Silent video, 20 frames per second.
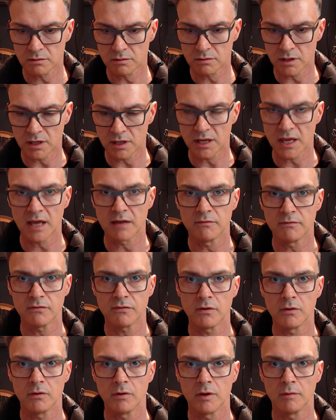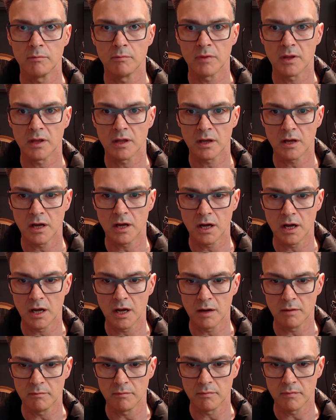that came through
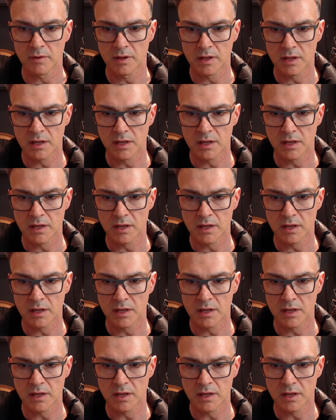him,